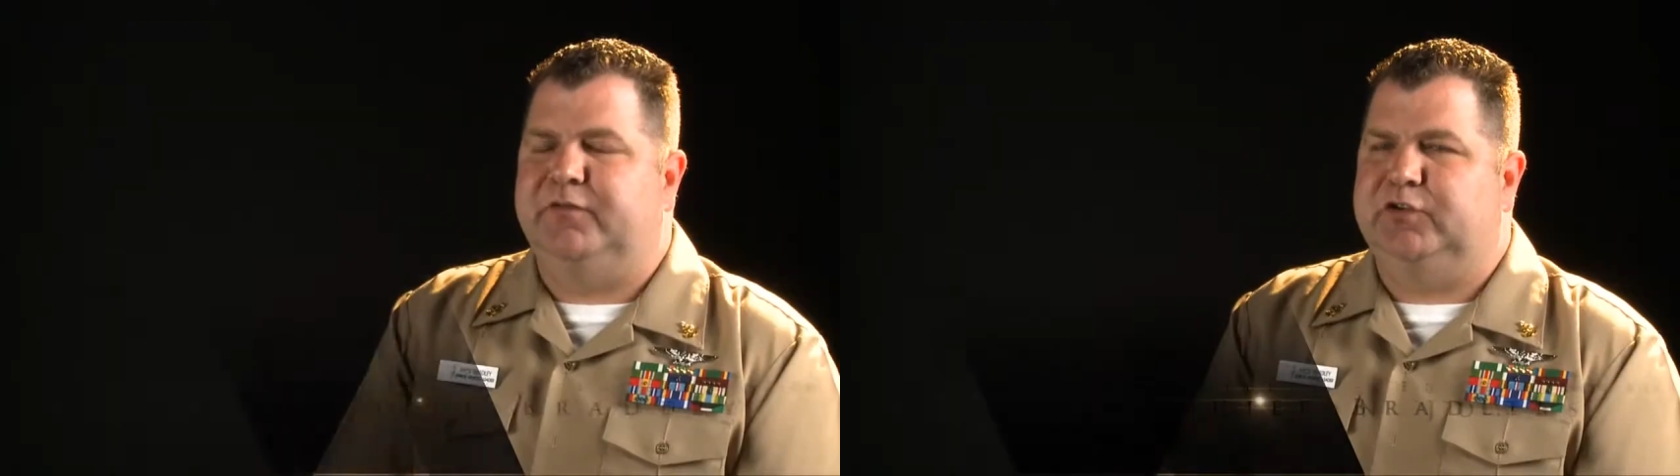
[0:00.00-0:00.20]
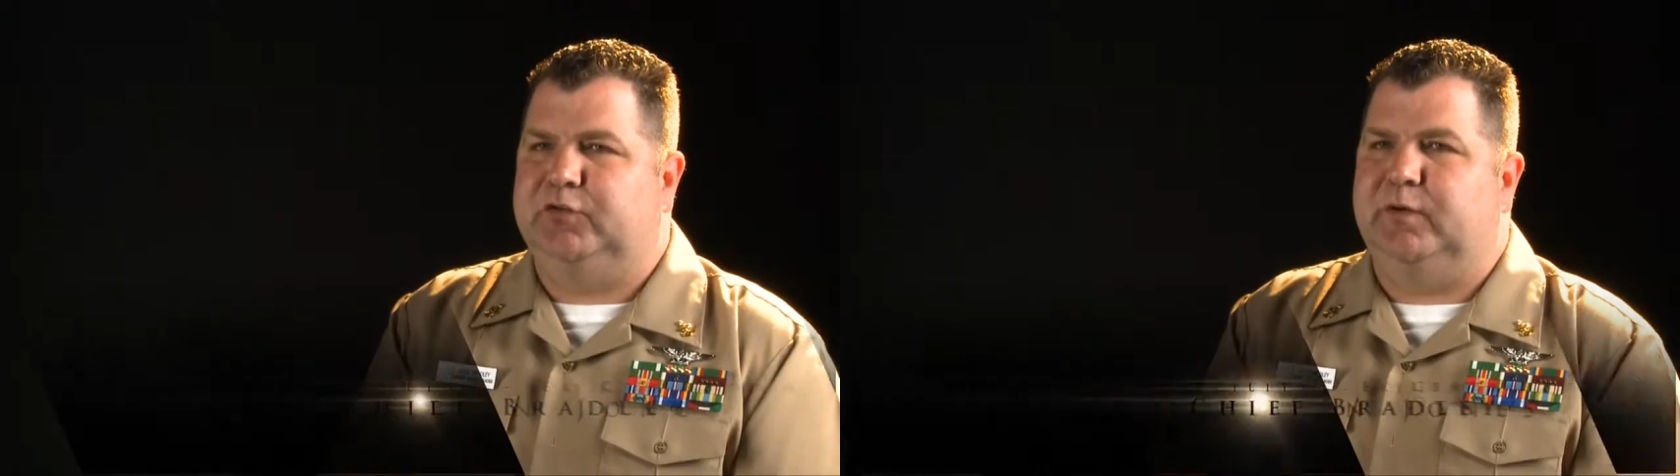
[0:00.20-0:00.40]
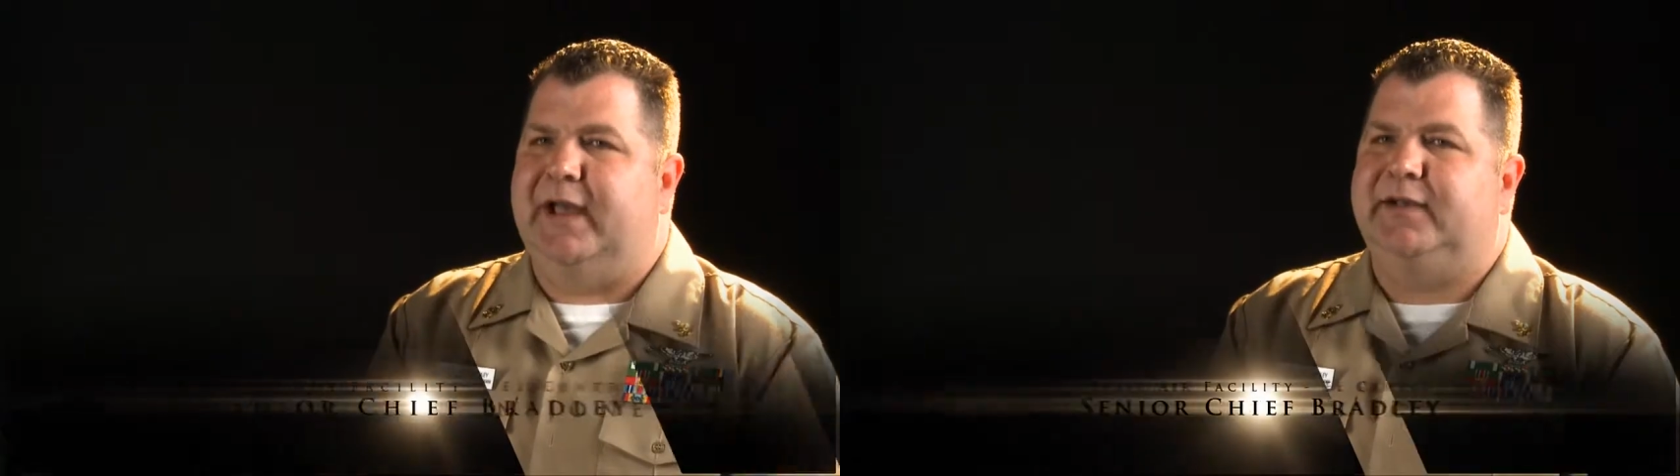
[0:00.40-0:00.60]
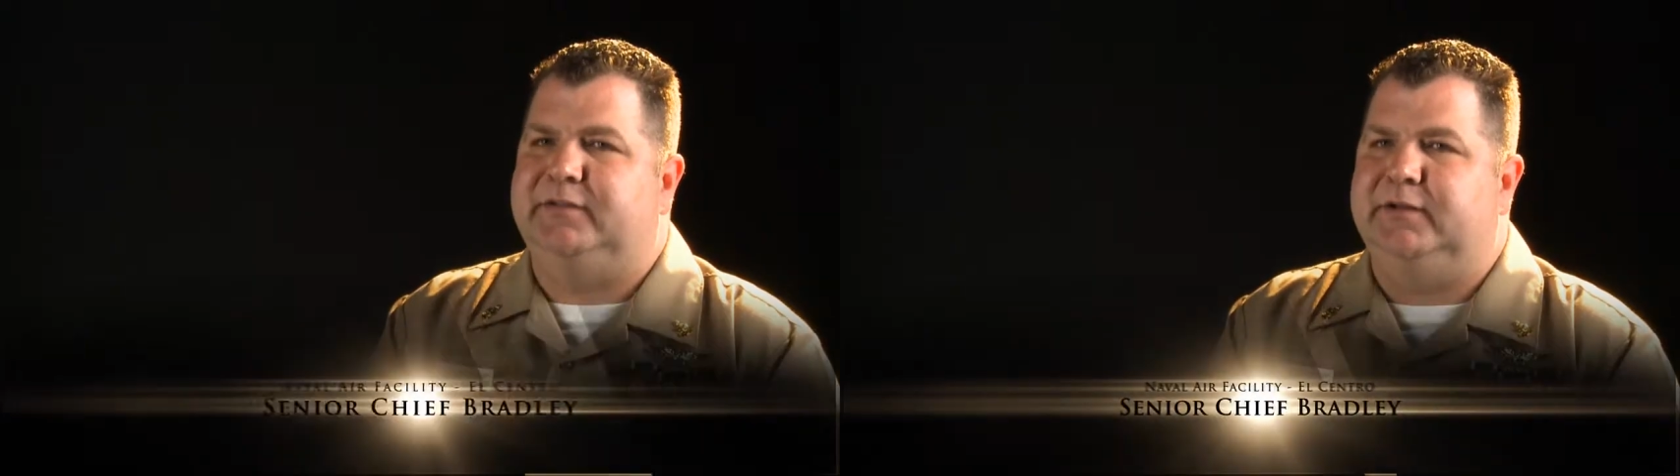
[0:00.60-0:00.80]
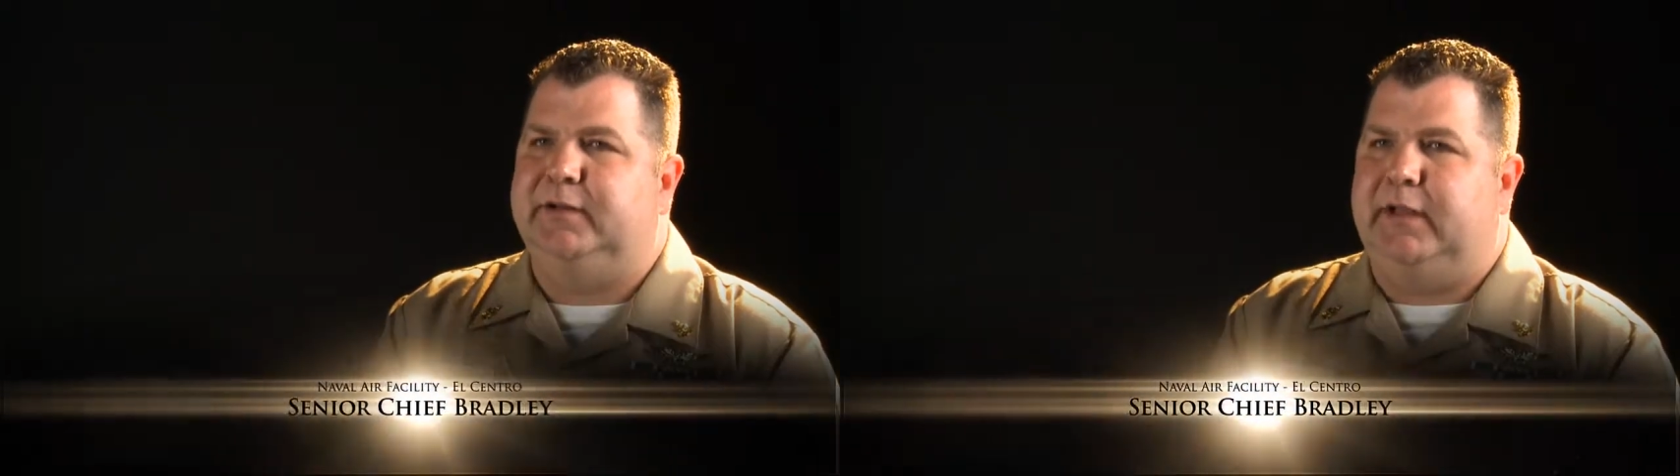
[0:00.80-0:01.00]
of just
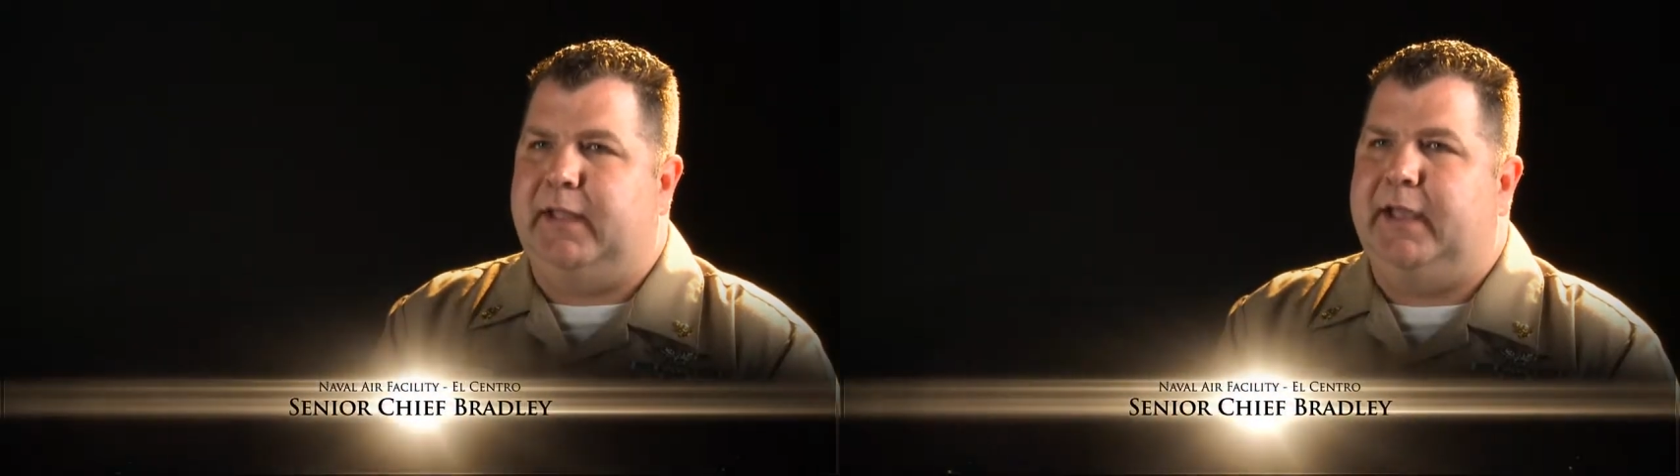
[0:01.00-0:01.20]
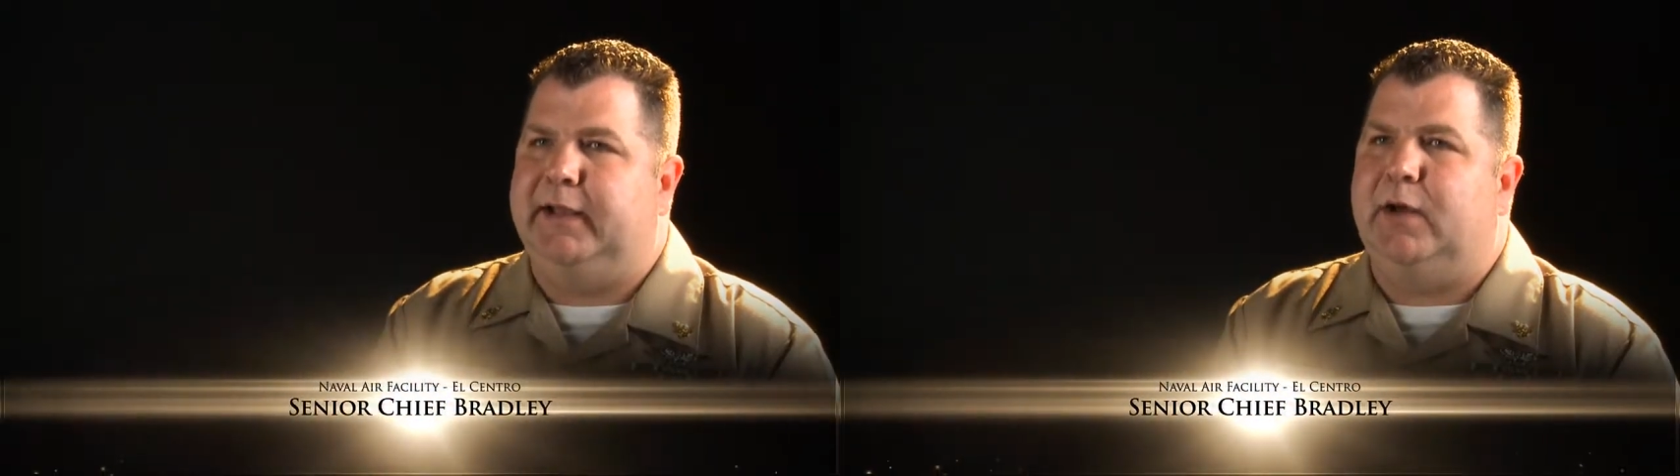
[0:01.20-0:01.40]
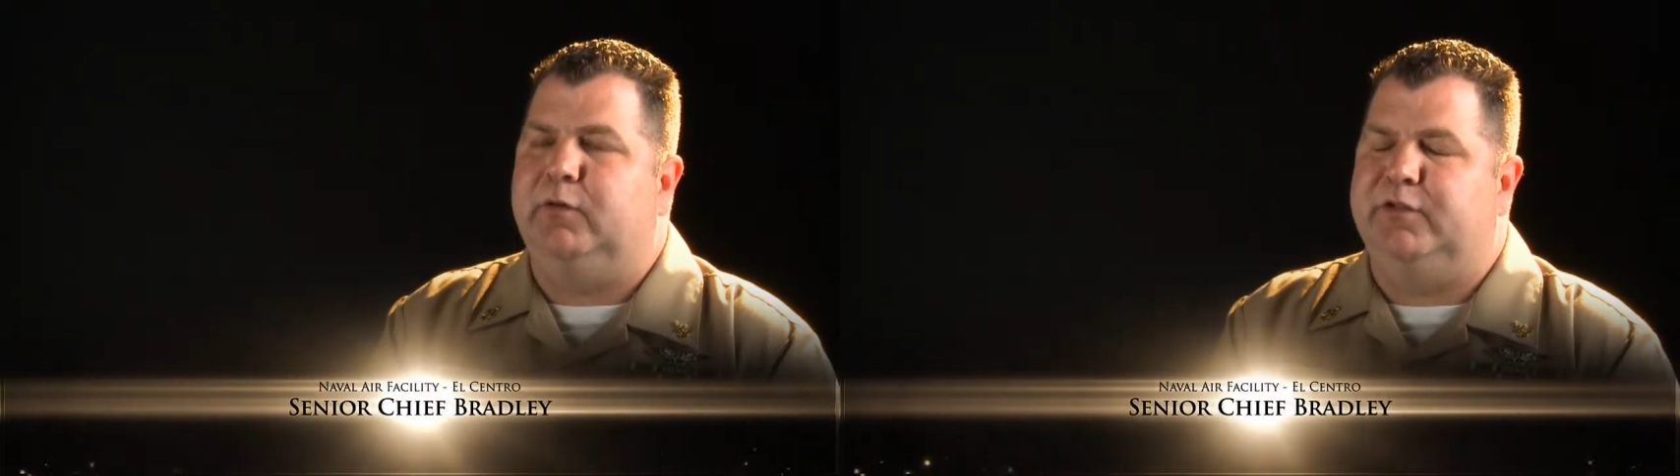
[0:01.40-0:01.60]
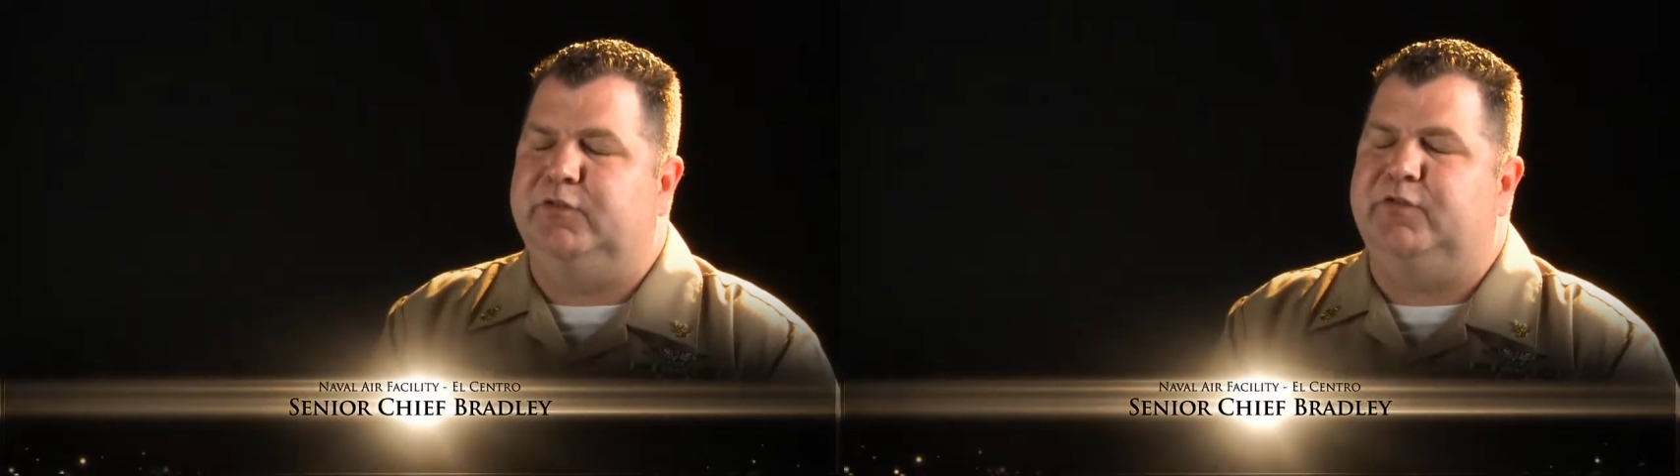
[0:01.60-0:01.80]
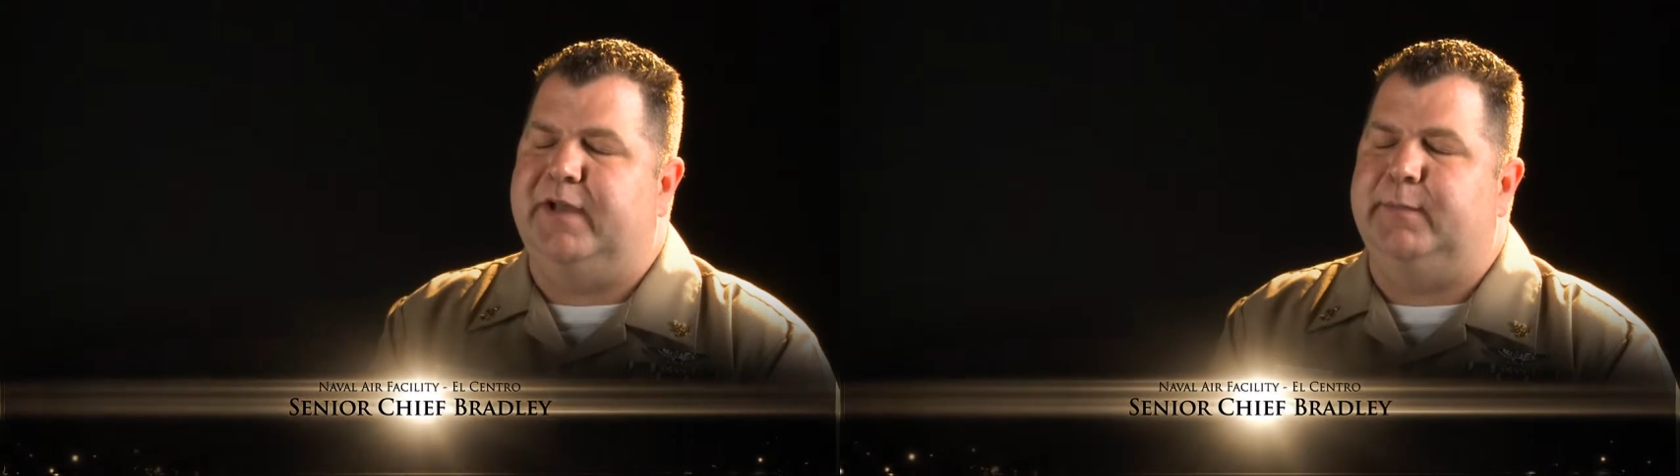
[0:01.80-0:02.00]
relaxing and, and hanging out with
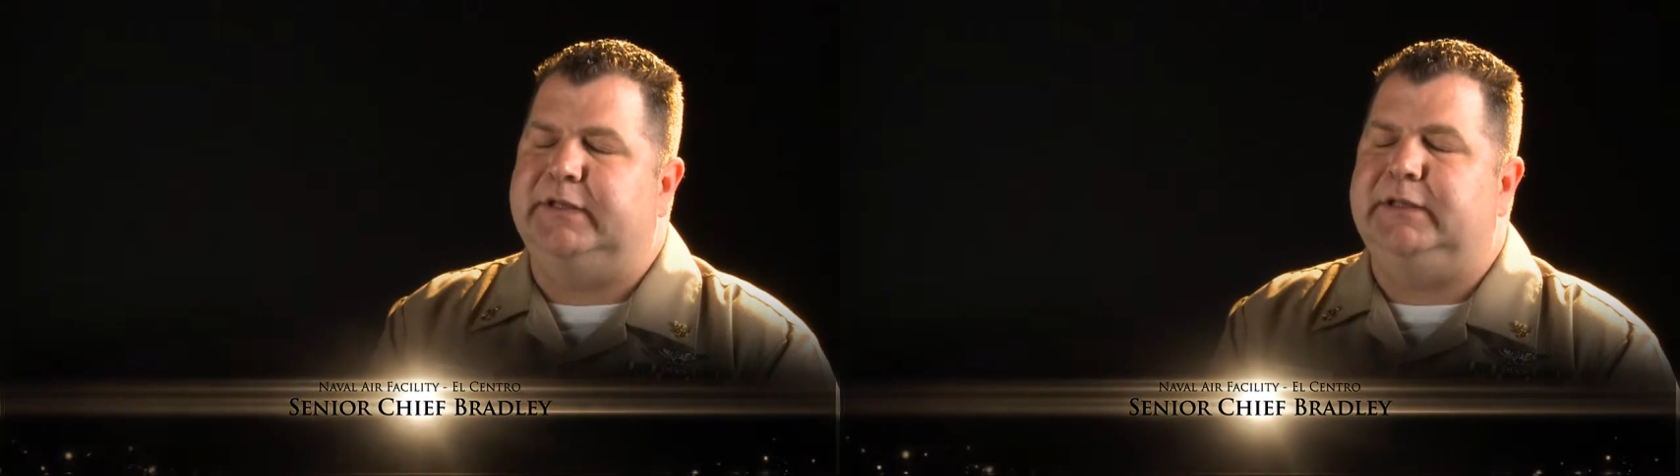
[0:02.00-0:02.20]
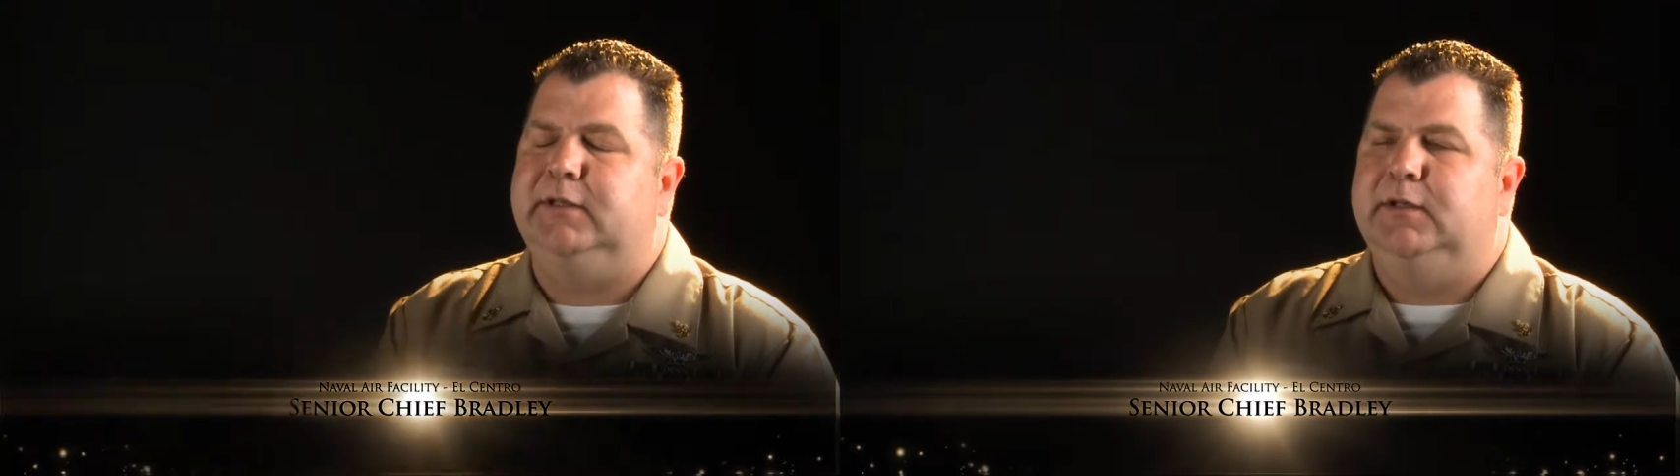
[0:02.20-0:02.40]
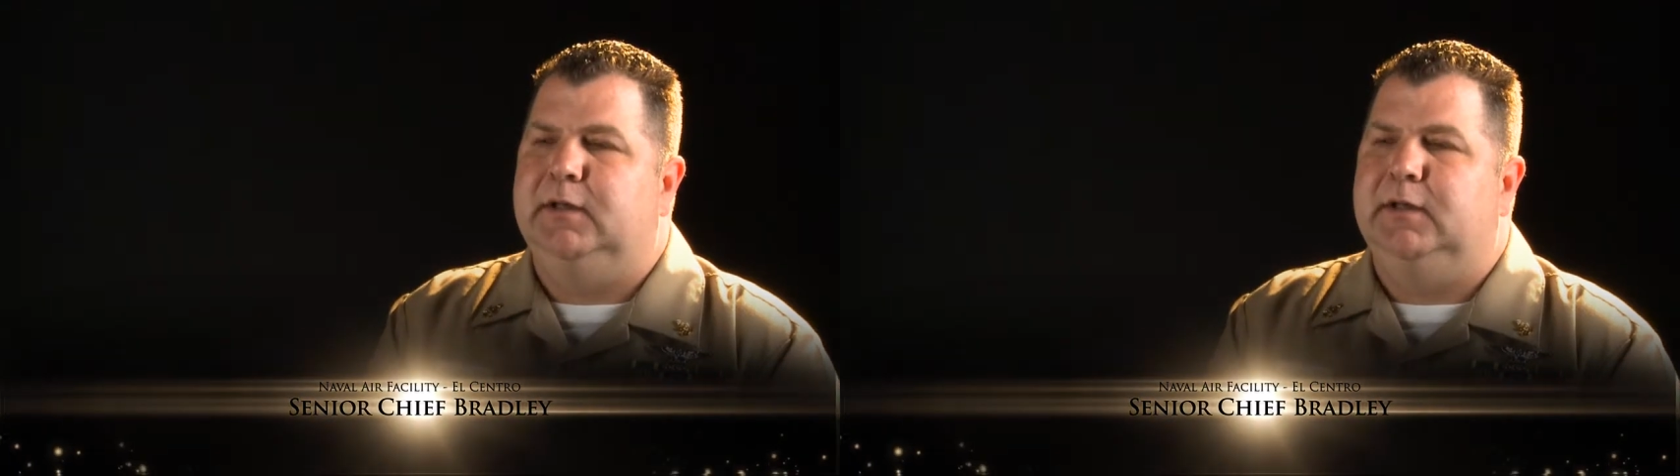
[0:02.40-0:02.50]
his family,